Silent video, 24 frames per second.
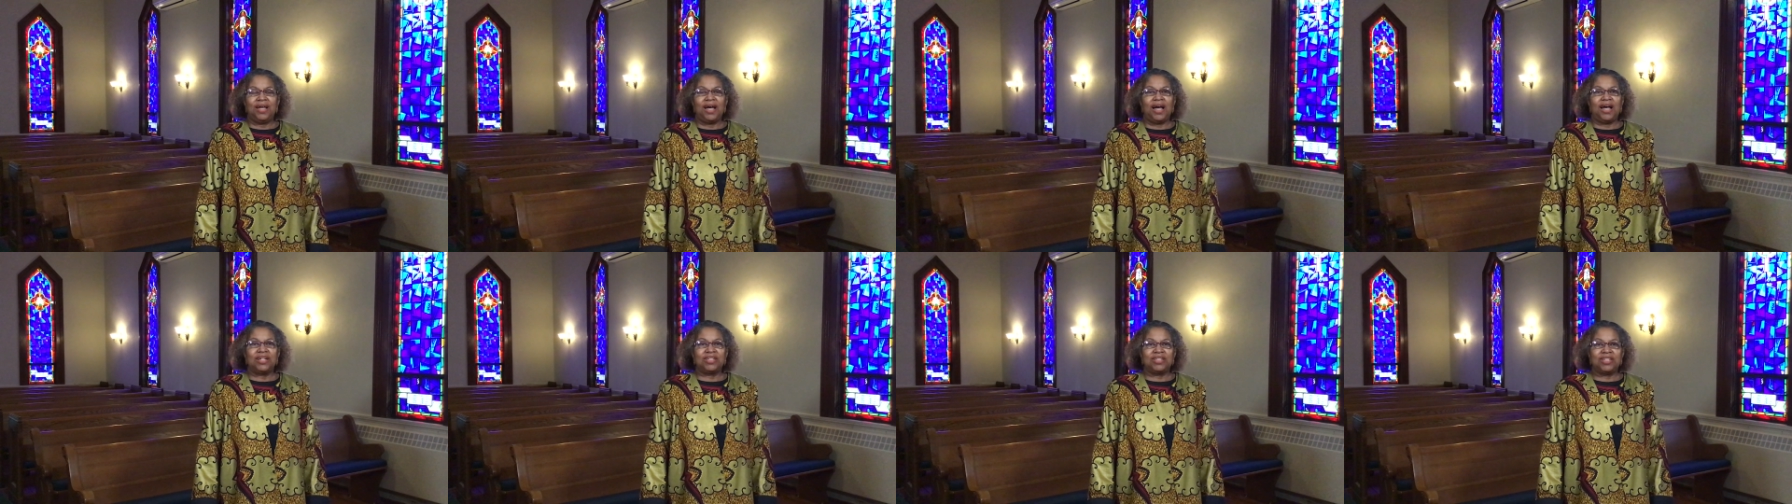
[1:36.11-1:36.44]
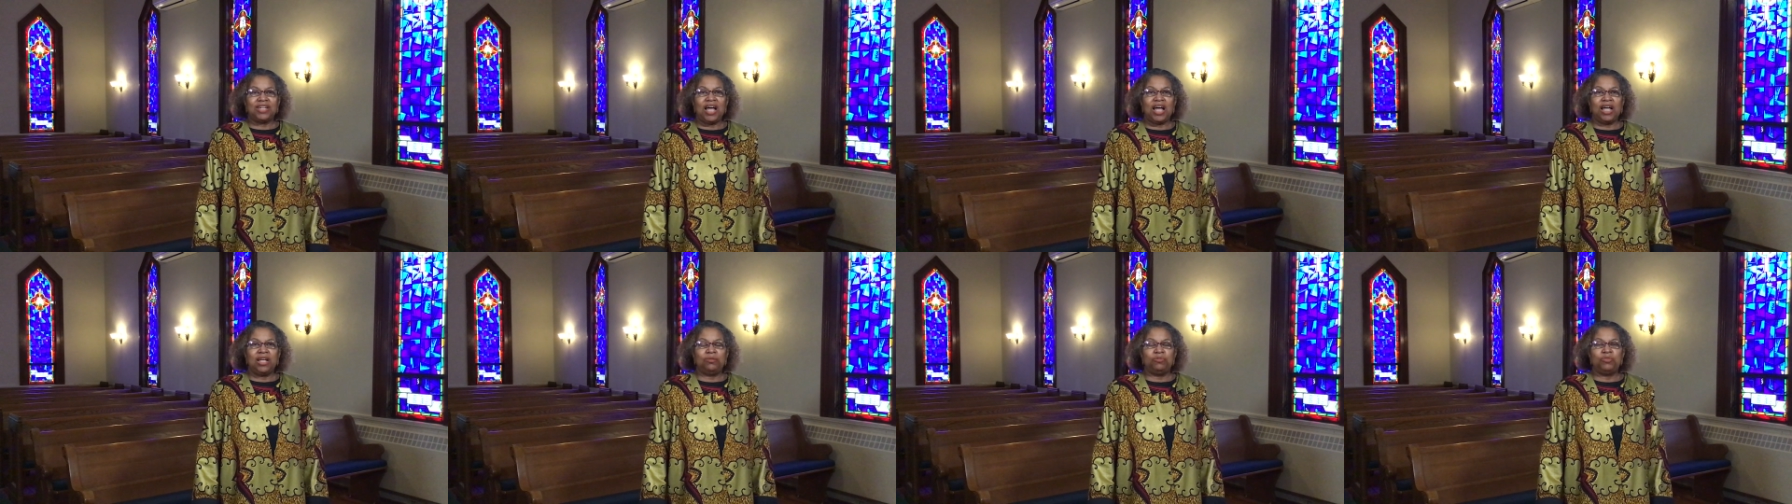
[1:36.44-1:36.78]
a
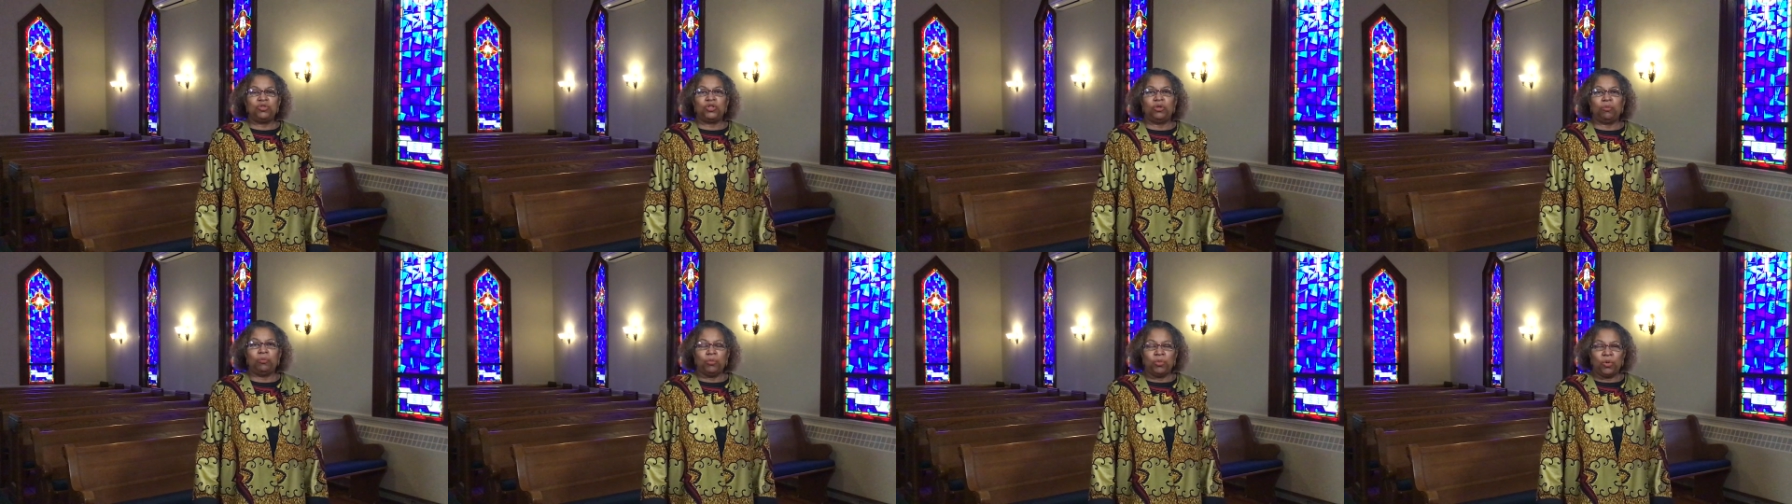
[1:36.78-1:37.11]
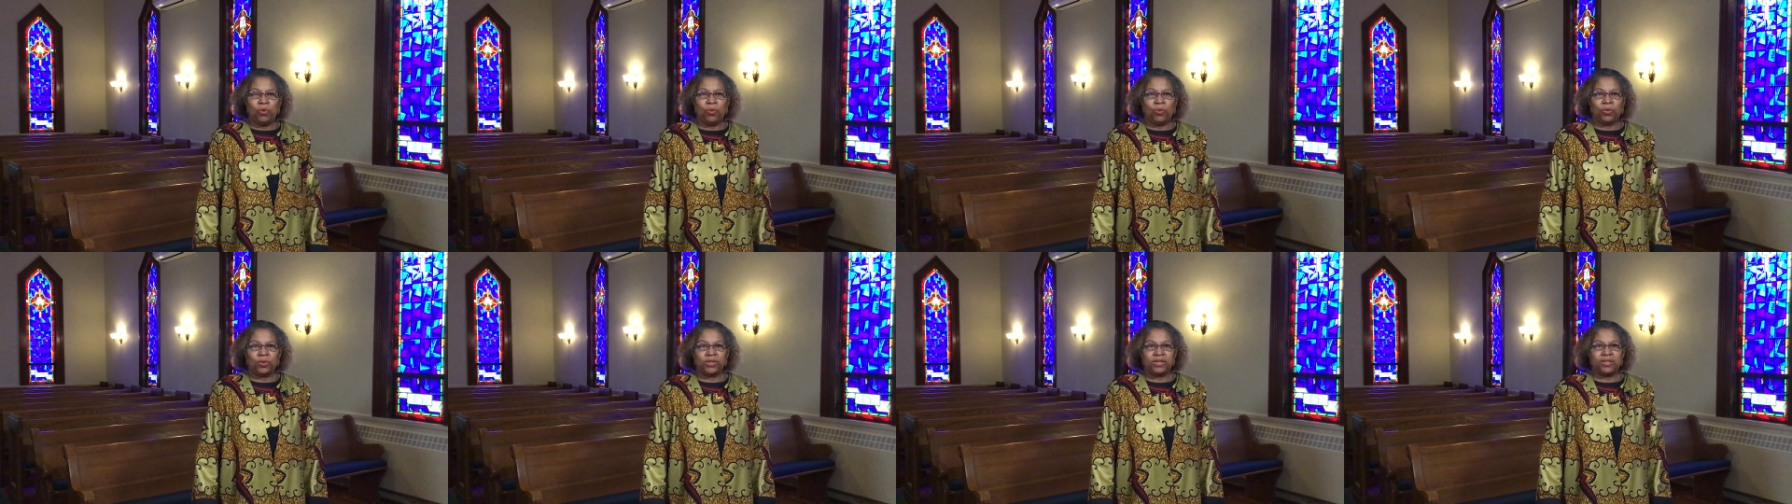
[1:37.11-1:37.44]
time to
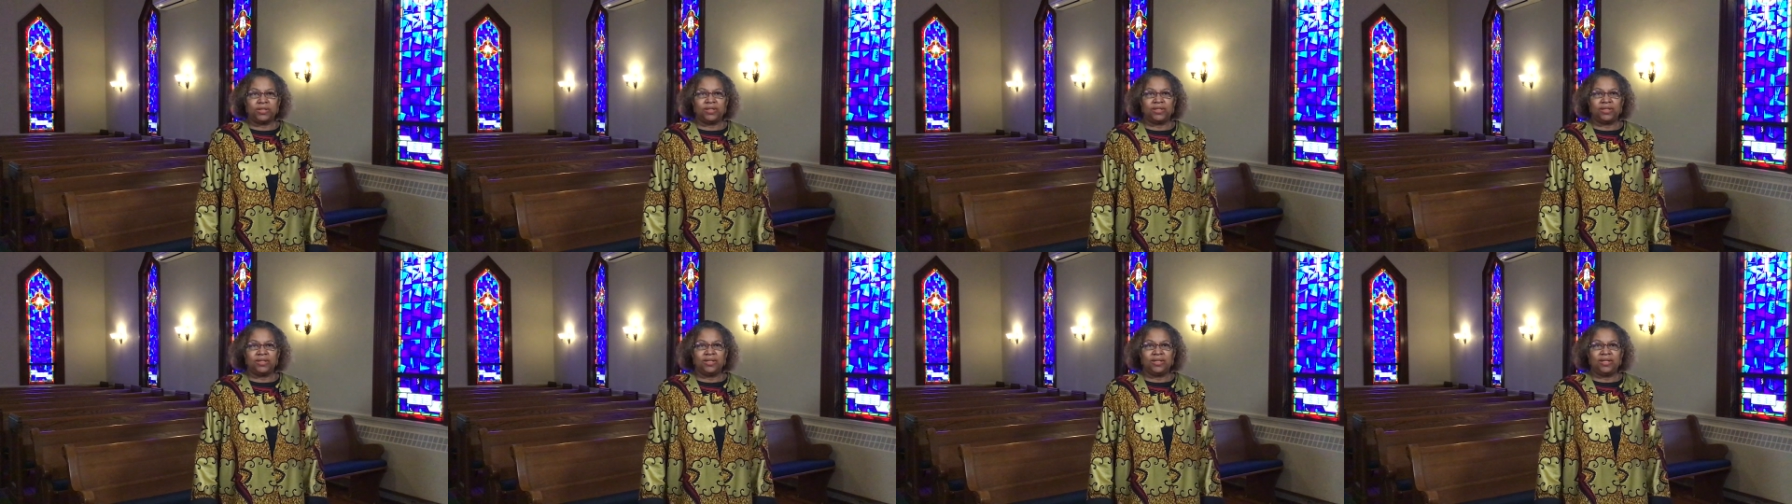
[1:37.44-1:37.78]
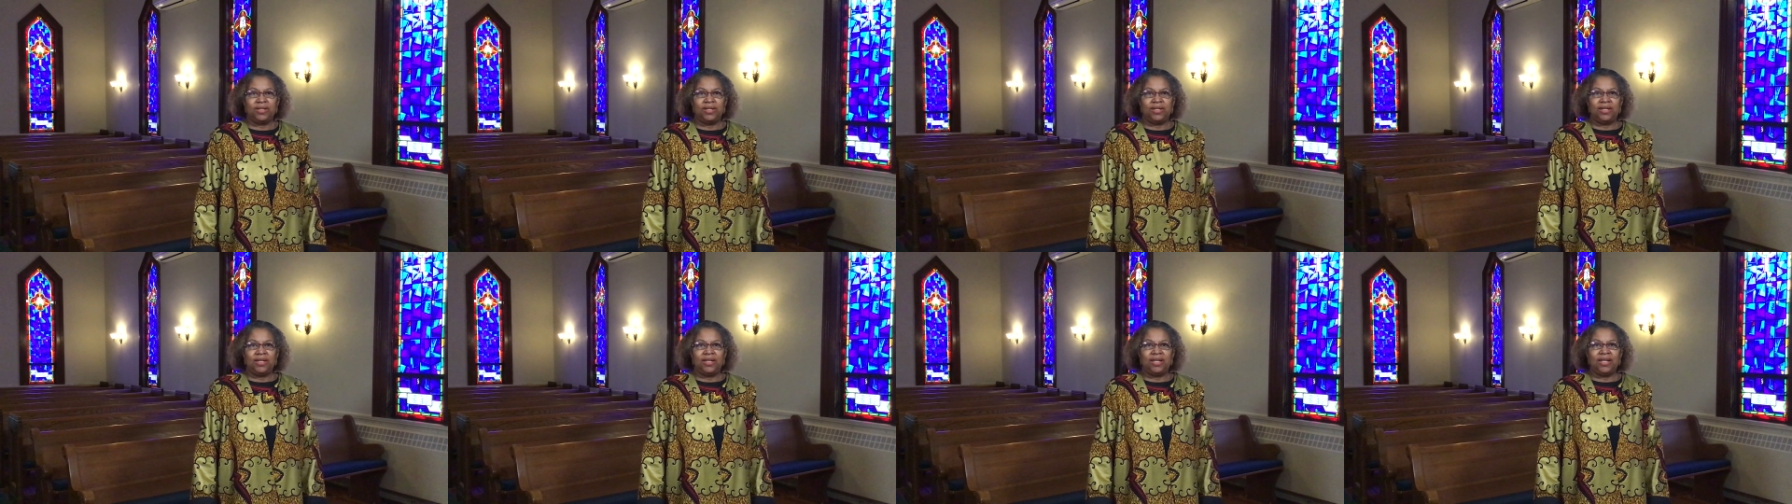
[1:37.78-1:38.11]
mourn
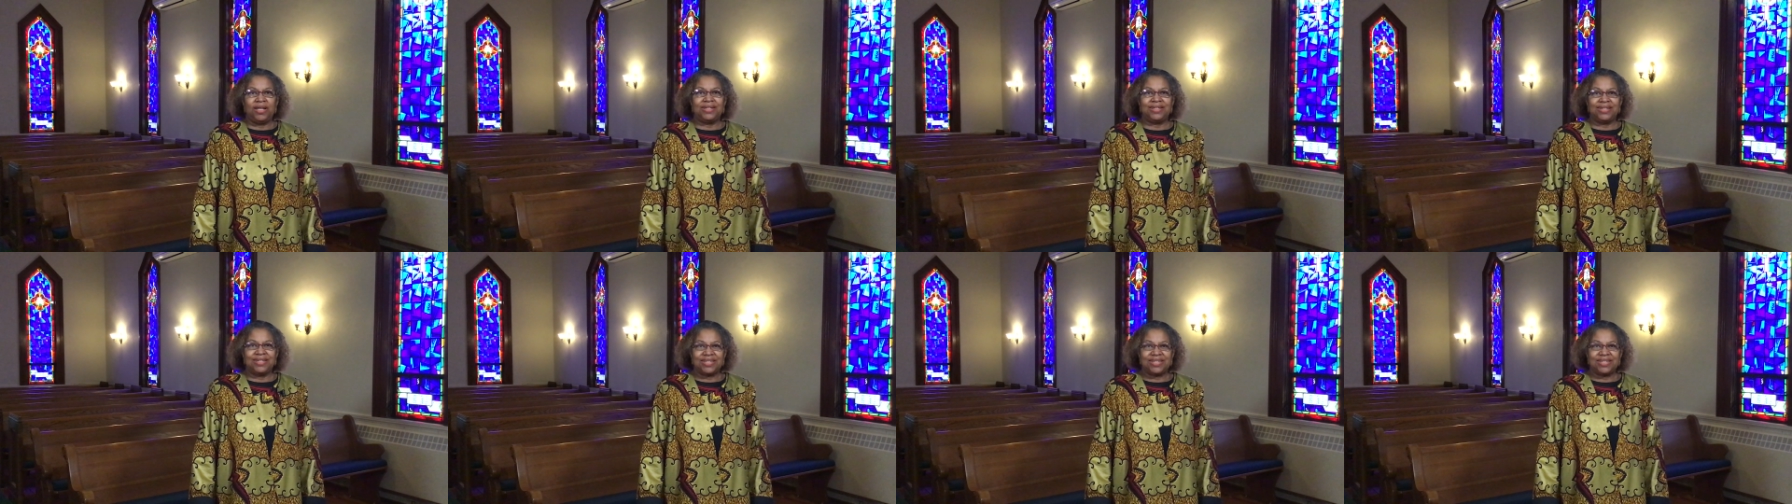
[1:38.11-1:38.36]
and